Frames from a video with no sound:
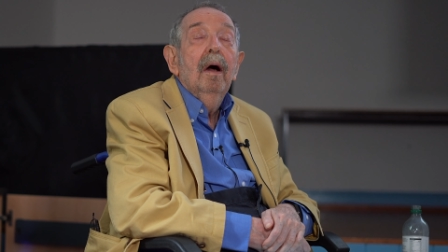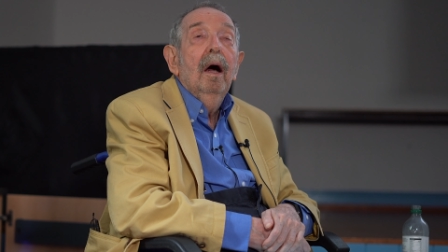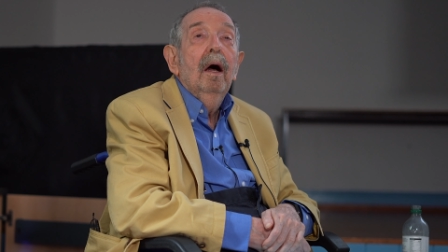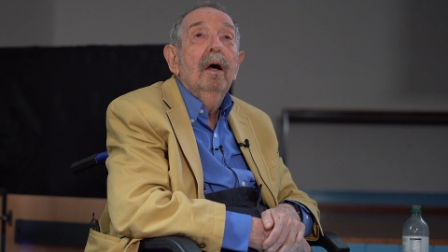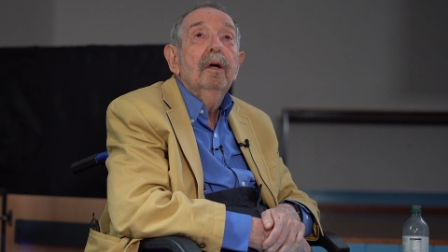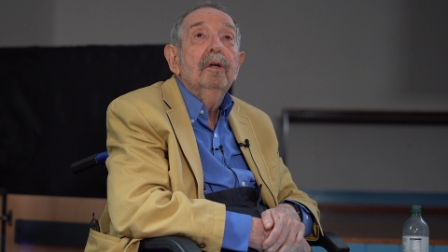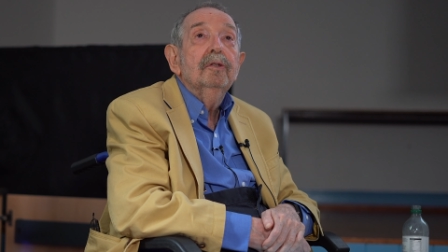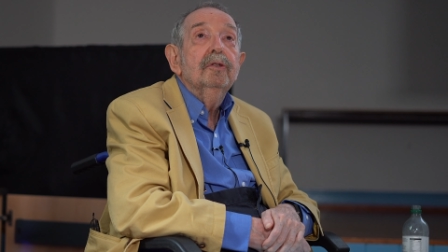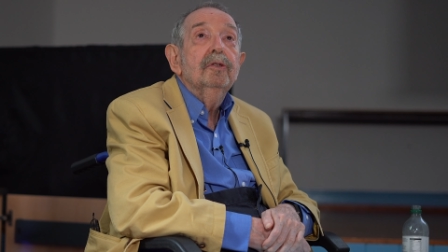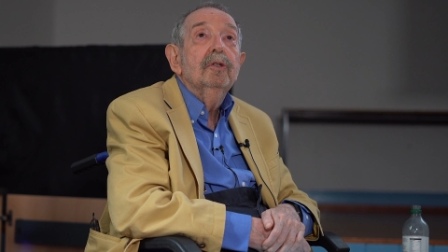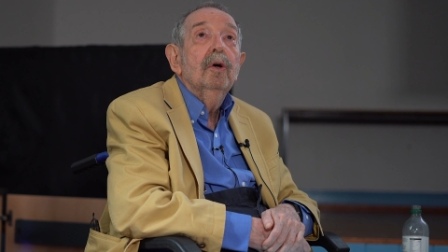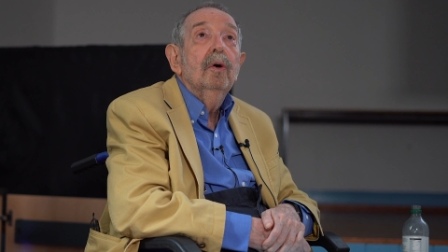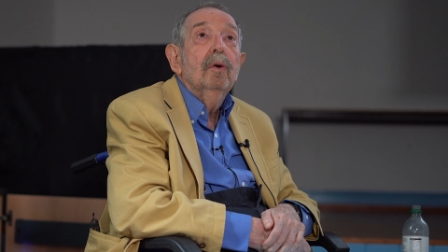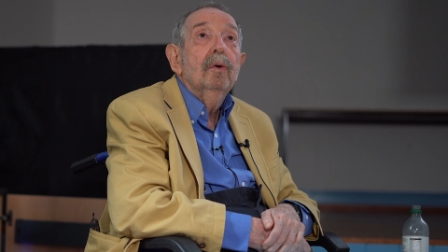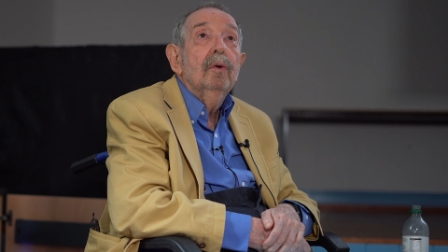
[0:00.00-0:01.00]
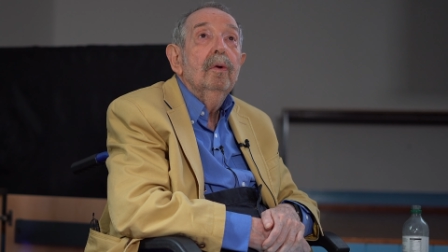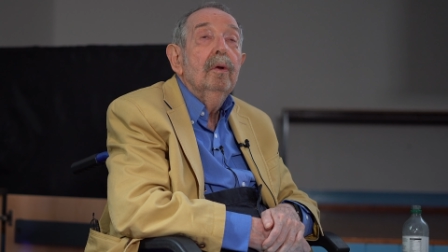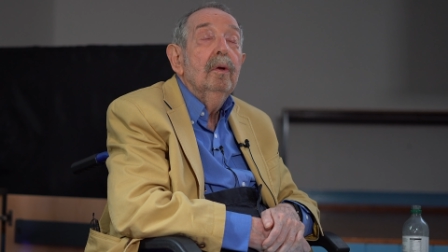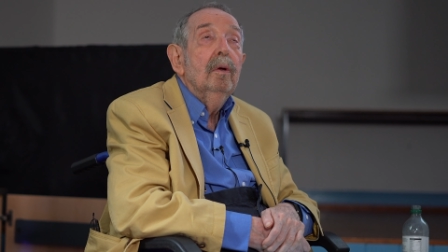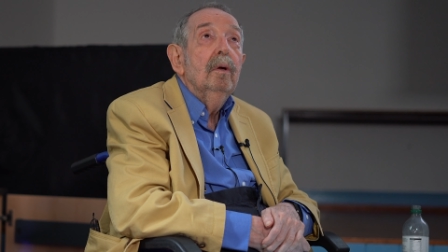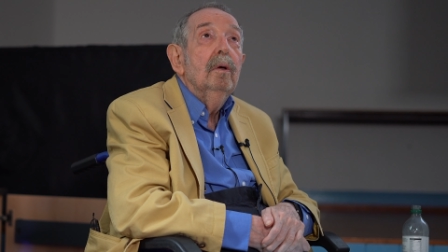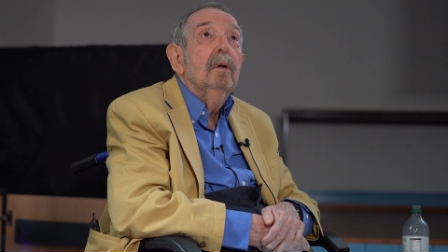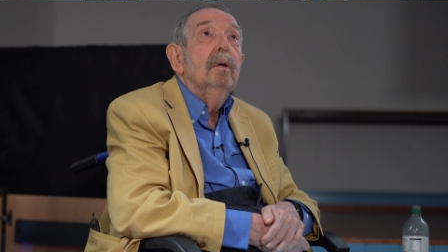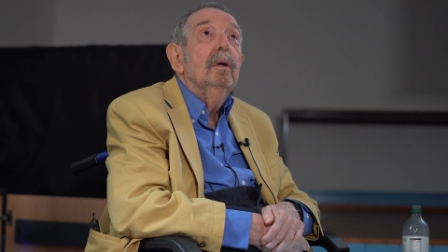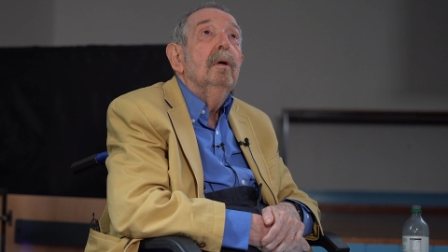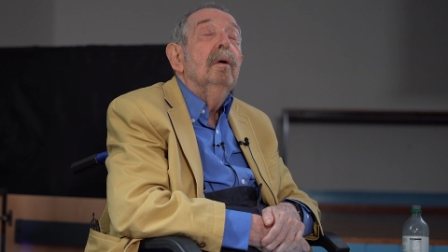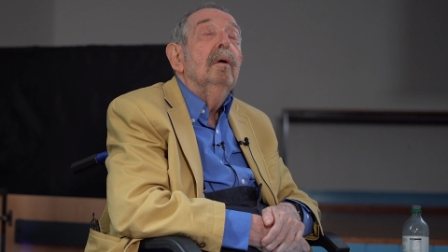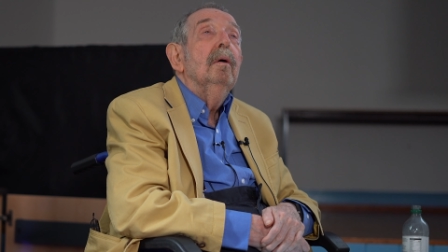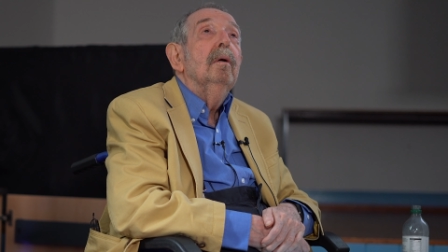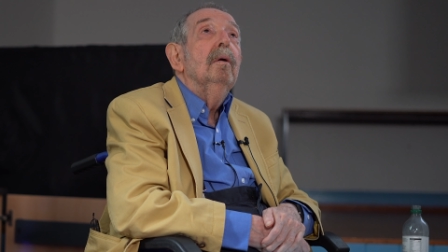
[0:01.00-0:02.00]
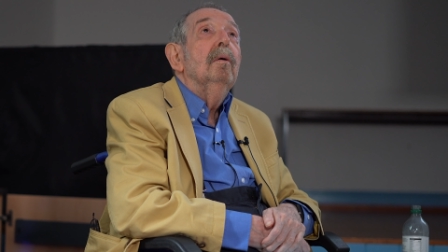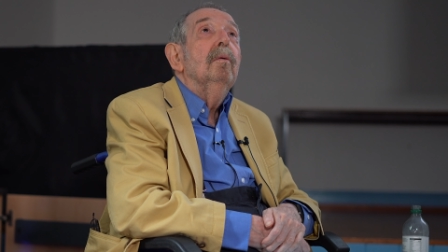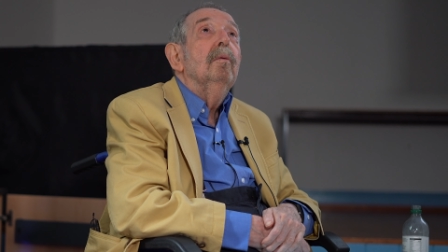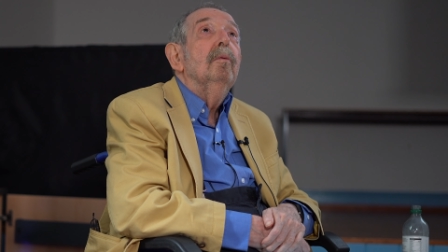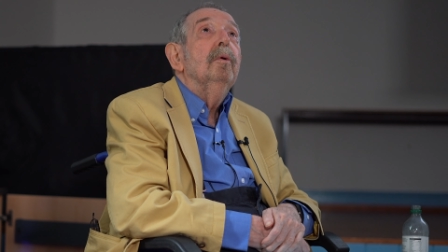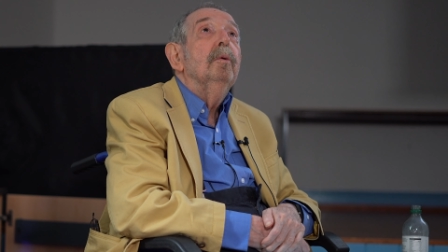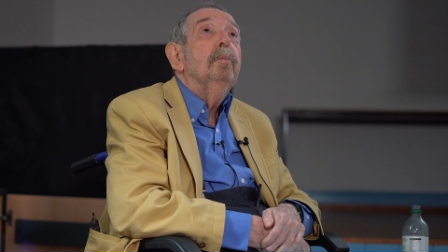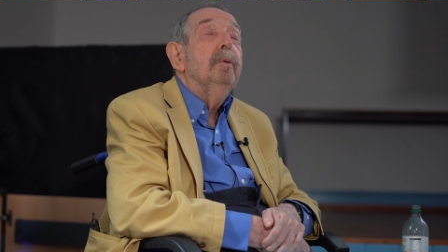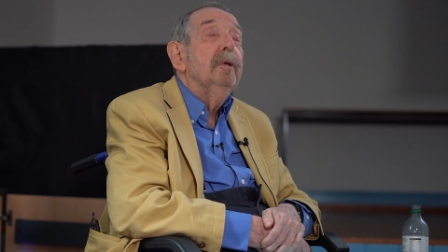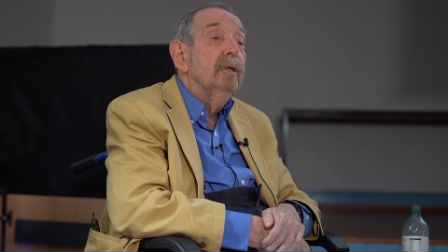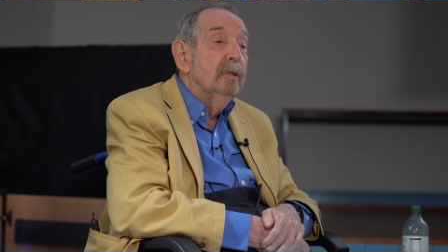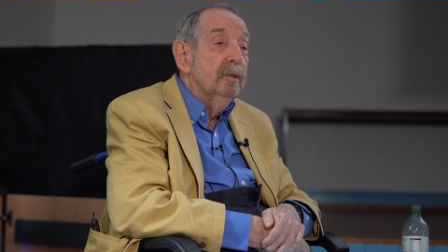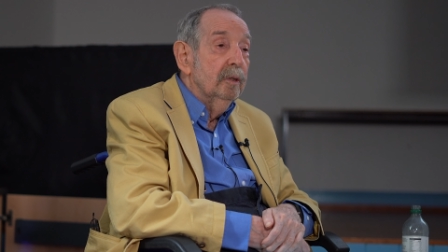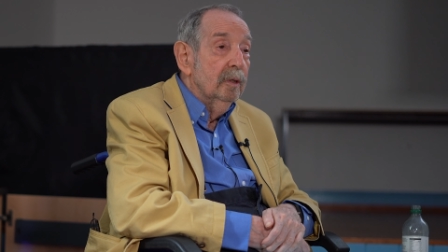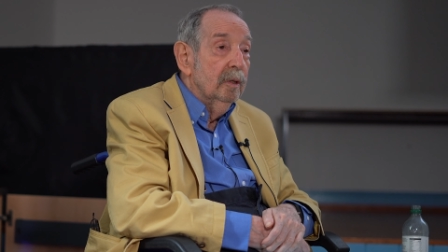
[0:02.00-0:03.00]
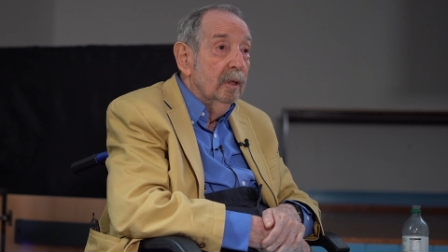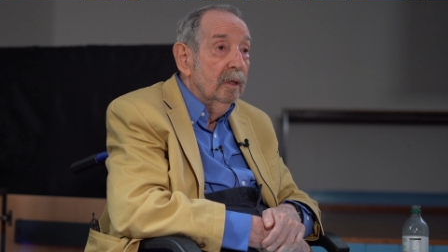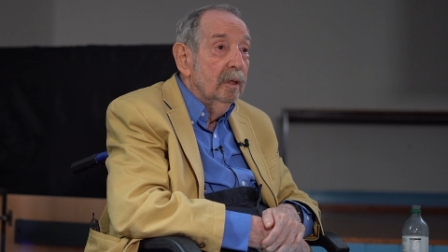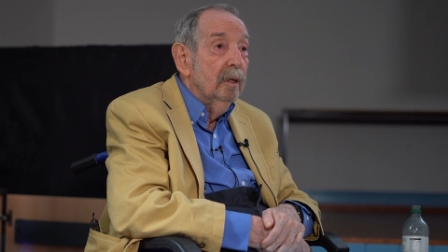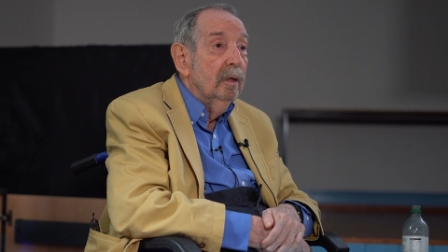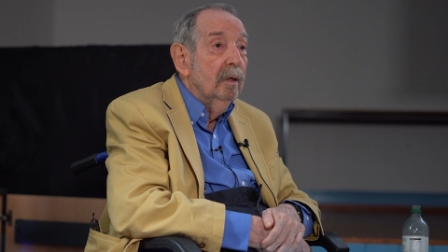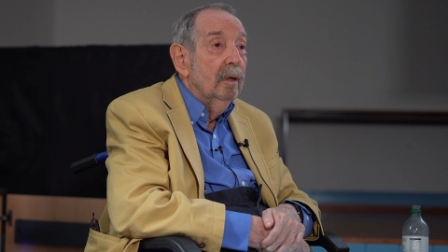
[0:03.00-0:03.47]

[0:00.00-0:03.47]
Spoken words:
asked John repeatedly